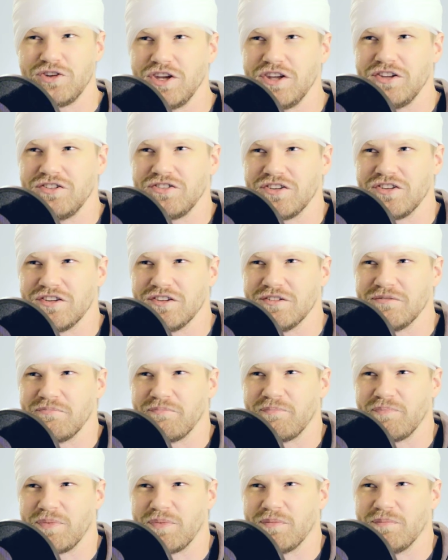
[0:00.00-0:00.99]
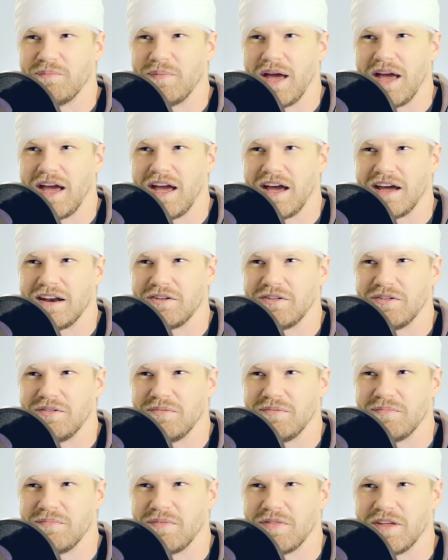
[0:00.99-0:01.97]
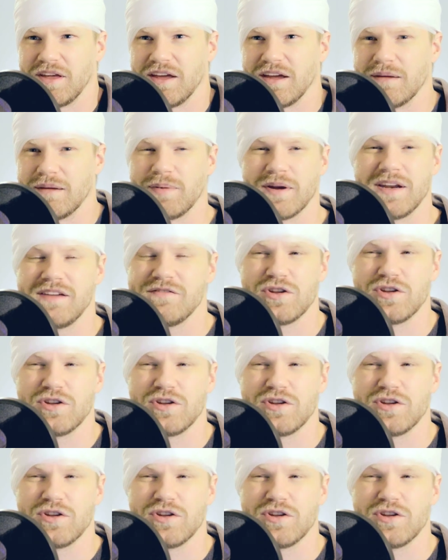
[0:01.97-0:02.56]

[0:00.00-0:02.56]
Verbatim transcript: she is a bad thing. But